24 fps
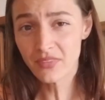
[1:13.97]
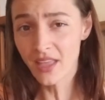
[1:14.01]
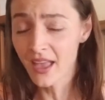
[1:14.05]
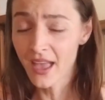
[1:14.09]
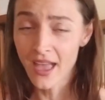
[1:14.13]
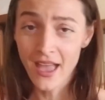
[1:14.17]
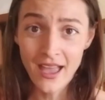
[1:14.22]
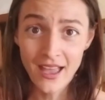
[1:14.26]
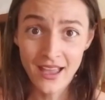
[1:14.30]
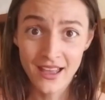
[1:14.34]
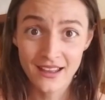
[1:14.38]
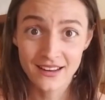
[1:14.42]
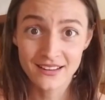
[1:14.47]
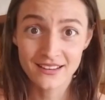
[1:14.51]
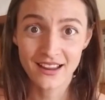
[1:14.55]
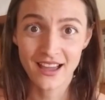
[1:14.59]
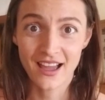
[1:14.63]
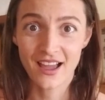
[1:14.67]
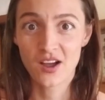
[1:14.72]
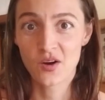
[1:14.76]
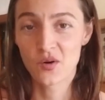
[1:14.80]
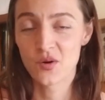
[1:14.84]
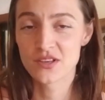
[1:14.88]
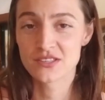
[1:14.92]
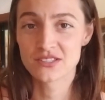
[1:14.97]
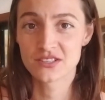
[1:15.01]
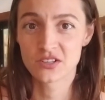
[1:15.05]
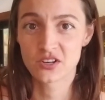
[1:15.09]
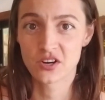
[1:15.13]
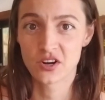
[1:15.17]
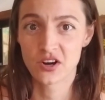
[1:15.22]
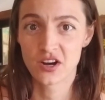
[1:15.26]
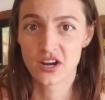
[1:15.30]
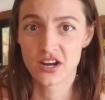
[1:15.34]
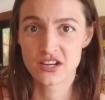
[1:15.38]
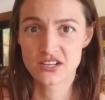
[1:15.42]
And I always
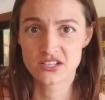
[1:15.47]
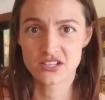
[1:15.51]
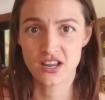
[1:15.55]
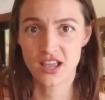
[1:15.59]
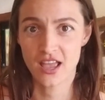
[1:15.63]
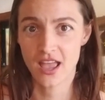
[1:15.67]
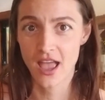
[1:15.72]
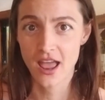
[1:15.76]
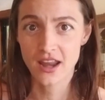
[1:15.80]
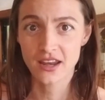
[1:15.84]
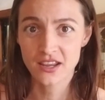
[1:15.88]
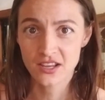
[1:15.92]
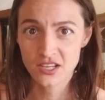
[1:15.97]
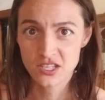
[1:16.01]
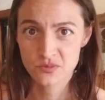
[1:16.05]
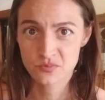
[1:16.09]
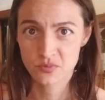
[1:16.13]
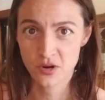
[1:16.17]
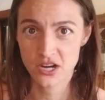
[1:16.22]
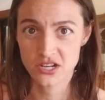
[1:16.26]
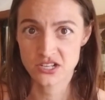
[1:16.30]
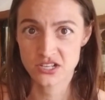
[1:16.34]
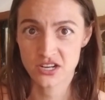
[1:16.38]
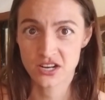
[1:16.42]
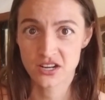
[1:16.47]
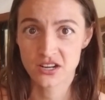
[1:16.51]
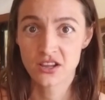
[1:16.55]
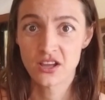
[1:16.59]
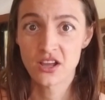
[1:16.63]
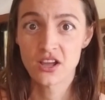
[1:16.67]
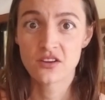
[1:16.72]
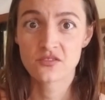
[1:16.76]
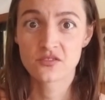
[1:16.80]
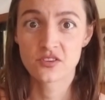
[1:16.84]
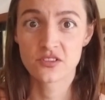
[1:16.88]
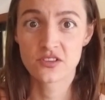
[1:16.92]
encourage any expression
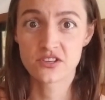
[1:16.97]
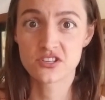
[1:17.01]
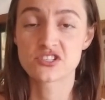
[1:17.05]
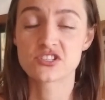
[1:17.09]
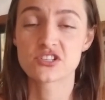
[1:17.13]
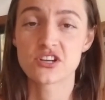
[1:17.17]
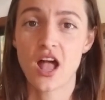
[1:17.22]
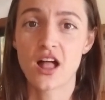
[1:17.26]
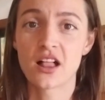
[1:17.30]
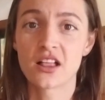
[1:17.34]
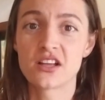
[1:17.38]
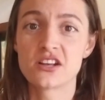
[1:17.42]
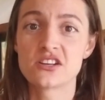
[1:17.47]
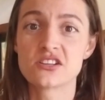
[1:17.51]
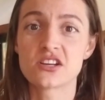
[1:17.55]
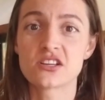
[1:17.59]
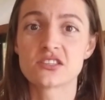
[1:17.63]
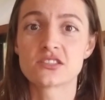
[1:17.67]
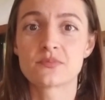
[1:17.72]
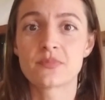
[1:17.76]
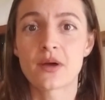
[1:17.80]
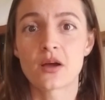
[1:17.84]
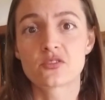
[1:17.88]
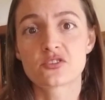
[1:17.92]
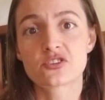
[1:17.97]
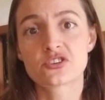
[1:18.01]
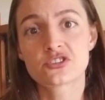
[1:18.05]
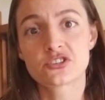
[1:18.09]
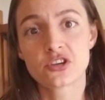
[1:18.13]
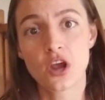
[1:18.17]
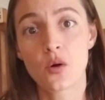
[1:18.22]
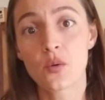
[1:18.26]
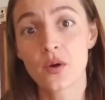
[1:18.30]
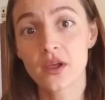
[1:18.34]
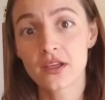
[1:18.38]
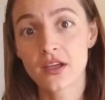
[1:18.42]
for this challenge. It's about
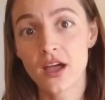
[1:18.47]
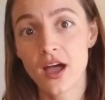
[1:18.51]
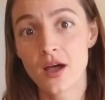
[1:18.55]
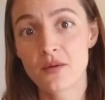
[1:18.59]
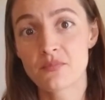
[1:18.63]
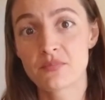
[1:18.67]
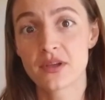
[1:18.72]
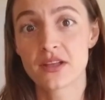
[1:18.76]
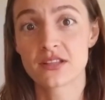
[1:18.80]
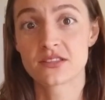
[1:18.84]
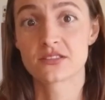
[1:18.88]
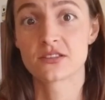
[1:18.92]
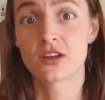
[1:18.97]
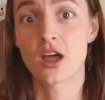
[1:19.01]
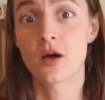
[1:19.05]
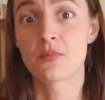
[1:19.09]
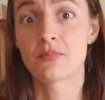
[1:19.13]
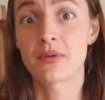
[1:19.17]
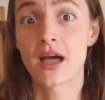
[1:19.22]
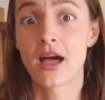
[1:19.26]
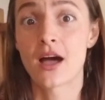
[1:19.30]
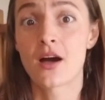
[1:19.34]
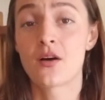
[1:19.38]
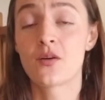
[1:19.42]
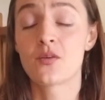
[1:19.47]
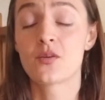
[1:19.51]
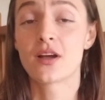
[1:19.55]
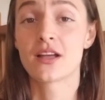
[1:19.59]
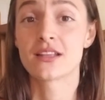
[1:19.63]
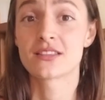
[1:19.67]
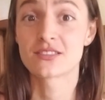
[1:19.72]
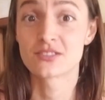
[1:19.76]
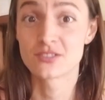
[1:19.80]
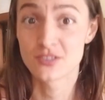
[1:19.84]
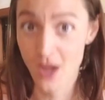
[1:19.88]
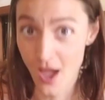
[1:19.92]
showing up. It's not
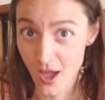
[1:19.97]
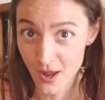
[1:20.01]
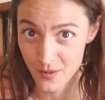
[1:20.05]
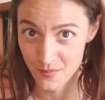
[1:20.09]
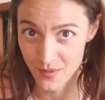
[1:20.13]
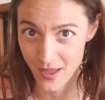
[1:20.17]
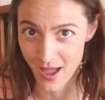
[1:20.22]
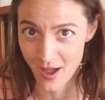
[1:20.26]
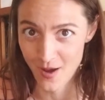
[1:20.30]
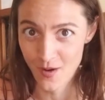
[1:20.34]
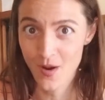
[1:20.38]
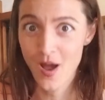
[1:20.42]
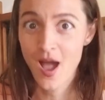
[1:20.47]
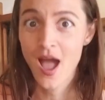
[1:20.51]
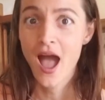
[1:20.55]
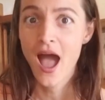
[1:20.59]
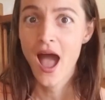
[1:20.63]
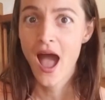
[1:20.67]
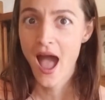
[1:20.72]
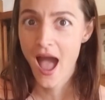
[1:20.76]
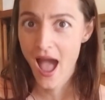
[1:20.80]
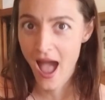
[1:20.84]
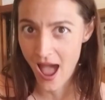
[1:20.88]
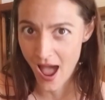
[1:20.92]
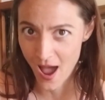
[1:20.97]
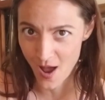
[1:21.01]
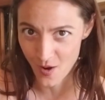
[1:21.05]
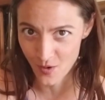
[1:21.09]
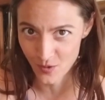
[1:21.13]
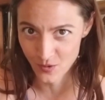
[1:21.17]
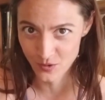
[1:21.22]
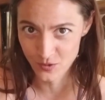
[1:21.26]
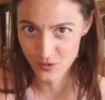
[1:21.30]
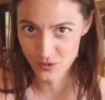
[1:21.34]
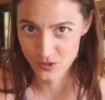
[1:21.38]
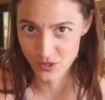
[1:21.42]
about how
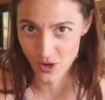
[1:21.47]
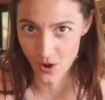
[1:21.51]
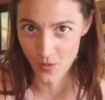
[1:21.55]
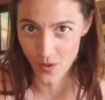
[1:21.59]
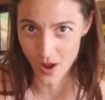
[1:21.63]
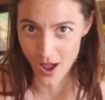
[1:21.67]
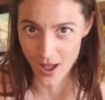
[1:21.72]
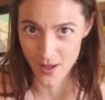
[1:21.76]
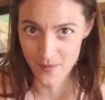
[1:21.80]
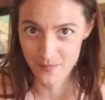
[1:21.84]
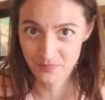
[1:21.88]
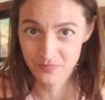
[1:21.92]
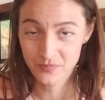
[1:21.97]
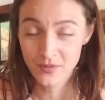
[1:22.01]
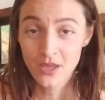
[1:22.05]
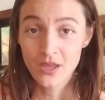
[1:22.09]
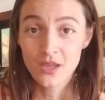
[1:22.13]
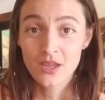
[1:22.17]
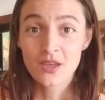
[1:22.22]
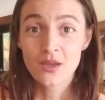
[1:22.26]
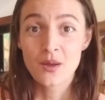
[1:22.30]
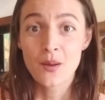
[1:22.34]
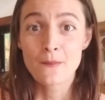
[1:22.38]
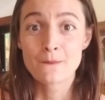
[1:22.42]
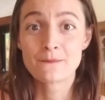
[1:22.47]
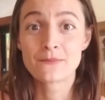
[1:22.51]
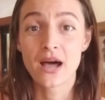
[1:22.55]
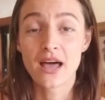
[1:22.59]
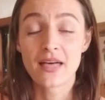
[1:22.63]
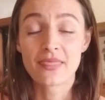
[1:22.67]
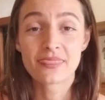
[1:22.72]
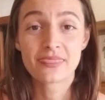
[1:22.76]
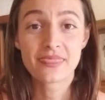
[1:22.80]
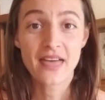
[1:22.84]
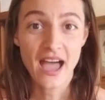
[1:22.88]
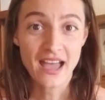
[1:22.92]
you show up.
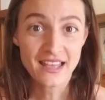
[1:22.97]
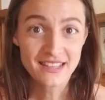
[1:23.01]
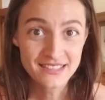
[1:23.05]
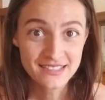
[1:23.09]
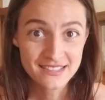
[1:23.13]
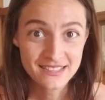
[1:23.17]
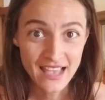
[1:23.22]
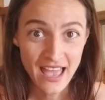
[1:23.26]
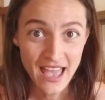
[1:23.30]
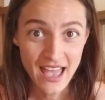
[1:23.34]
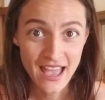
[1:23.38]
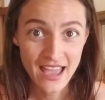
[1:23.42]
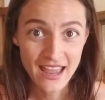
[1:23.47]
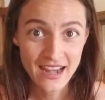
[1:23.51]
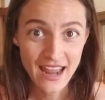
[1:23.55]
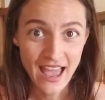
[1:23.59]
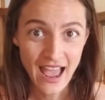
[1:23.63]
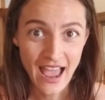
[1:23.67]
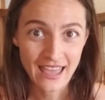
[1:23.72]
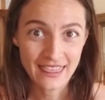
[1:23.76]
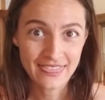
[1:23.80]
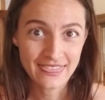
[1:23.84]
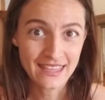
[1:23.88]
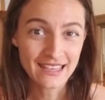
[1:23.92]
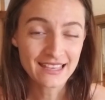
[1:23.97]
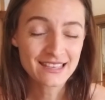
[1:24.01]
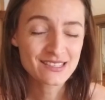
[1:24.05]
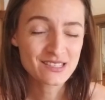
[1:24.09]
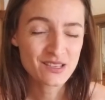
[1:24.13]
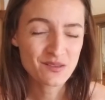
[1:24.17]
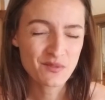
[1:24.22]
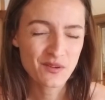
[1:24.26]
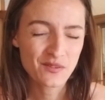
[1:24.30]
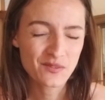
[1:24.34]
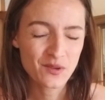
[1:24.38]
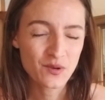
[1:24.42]
But that said, I think some
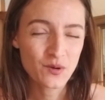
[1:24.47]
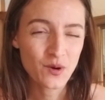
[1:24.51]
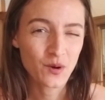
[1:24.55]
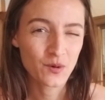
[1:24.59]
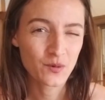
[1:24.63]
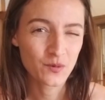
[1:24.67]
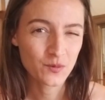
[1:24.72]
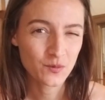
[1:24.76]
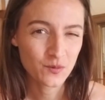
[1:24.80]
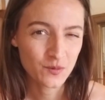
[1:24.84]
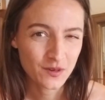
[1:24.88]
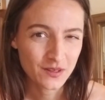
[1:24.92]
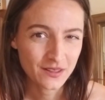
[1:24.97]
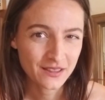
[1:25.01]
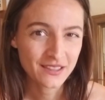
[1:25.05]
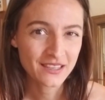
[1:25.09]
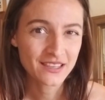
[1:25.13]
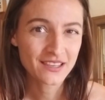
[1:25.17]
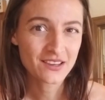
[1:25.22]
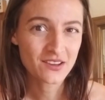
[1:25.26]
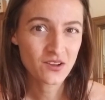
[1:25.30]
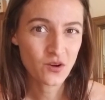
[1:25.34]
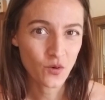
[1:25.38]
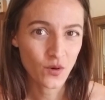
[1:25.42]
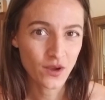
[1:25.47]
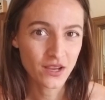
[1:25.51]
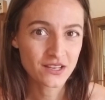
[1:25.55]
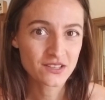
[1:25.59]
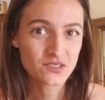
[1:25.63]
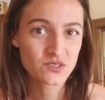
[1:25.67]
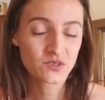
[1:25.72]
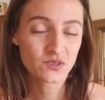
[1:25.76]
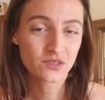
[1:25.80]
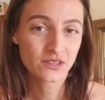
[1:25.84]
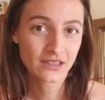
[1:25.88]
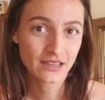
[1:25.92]
of you are really going
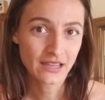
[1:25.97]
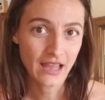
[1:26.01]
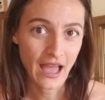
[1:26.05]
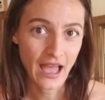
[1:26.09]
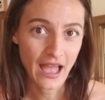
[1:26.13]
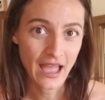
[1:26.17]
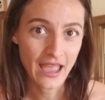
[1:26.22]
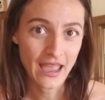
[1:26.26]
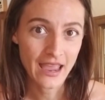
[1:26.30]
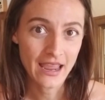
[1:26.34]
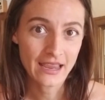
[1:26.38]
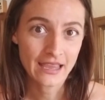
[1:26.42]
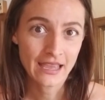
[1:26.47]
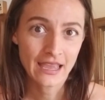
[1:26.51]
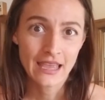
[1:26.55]
to like